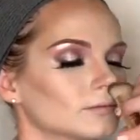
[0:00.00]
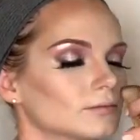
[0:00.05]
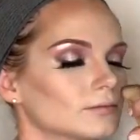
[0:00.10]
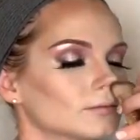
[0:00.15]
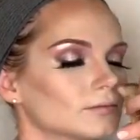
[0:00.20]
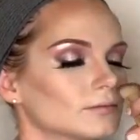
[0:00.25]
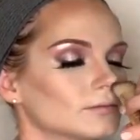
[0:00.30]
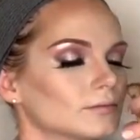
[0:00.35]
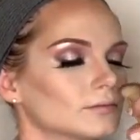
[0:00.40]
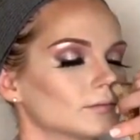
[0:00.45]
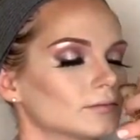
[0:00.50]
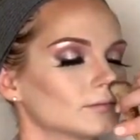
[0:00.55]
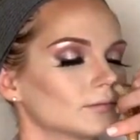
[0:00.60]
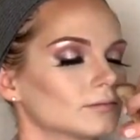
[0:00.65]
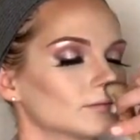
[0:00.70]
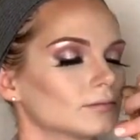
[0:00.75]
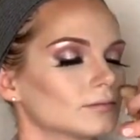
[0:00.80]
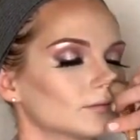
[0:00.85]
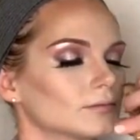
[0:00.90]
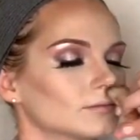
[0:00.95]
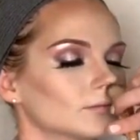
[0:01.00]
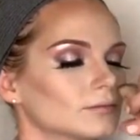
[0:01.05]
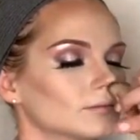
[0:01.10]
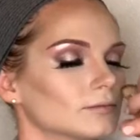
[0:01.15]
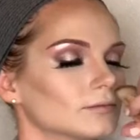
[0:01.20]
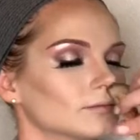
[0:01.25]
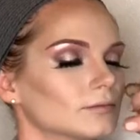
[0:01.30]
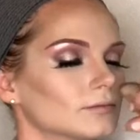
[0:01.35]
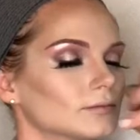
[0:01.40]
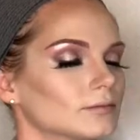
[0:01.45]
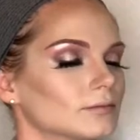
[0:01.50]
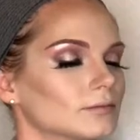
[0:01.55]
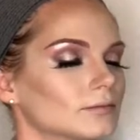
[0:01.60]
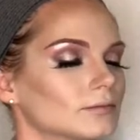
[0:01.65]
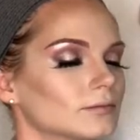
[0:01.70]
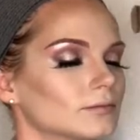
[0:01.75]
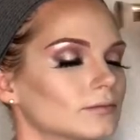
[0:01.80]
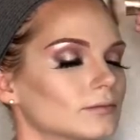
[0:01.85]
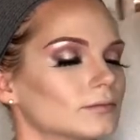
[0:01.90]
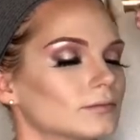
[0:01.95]
the contouring
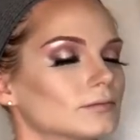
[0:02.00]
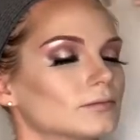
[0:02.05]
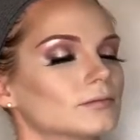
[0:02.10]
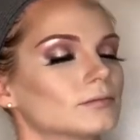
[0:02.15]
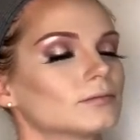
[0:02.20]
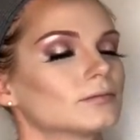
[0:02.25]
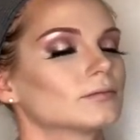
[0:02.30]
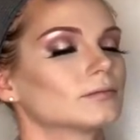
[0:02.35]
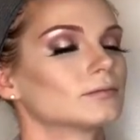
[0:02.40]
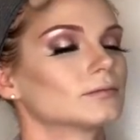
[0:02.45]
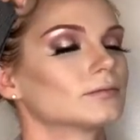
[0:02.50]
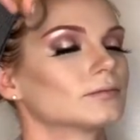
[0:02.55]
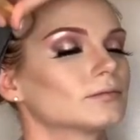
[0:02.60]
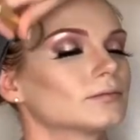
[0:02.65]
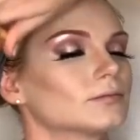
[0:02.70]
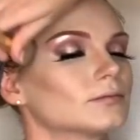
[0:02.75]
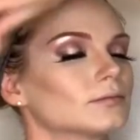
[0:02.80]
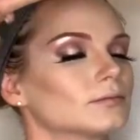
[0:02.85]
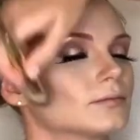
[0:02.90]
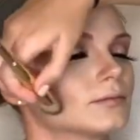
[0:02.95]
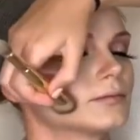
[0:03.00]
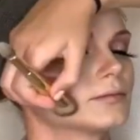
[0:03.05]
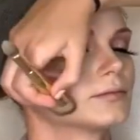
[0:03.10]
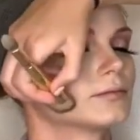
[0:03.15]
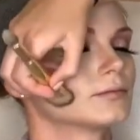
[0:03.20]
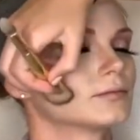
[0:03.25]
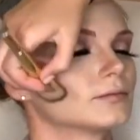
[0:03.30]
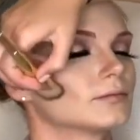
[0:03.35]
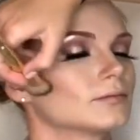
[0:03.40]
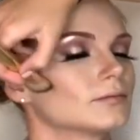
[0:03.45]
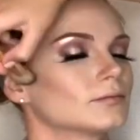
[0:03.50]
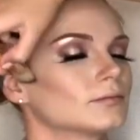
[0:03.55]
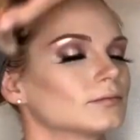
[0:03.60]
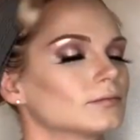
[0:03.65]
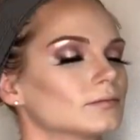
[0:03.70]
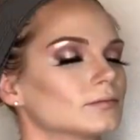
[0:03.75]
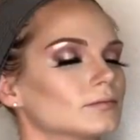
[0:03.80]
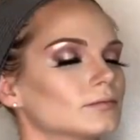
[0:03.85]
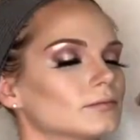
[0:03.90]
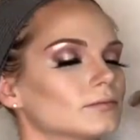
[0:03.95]
of her nose, on her forehead,
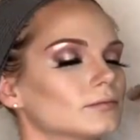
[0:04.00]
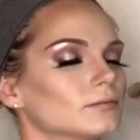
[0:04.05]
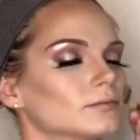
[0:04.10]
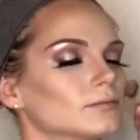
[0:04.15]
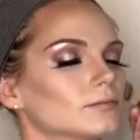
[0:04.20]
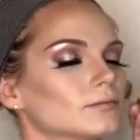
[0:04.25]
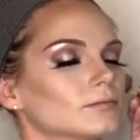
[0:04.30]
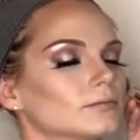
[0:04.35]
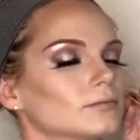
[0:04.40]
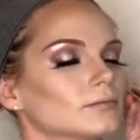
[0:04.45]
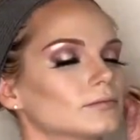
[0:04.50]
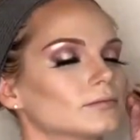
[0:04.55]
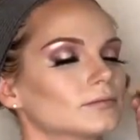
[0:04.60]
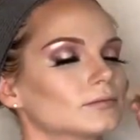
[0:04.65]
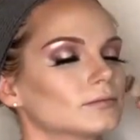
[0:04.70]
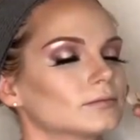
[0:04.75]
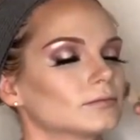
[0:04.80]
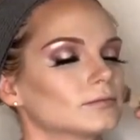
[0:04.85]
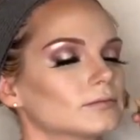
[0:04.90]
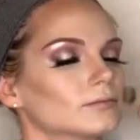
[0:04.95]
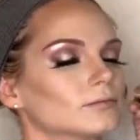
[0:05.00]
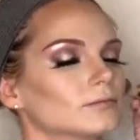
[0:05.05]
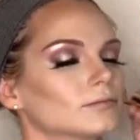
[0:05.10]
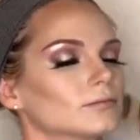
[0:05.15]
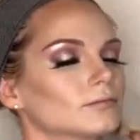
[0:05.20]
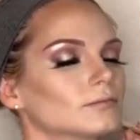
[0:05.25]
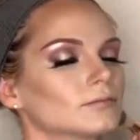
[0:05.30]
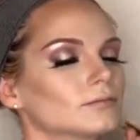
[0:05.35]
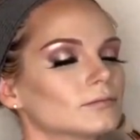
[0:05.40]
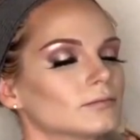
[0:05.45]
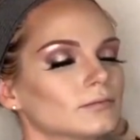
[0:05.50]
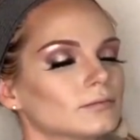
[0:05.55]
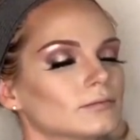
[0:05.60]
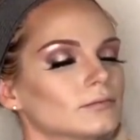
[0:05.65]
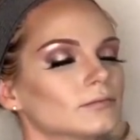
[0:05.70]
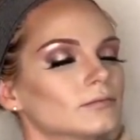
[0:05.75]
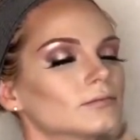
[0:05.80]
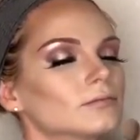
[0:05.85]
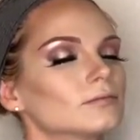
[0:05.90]
and just anywhere that I see could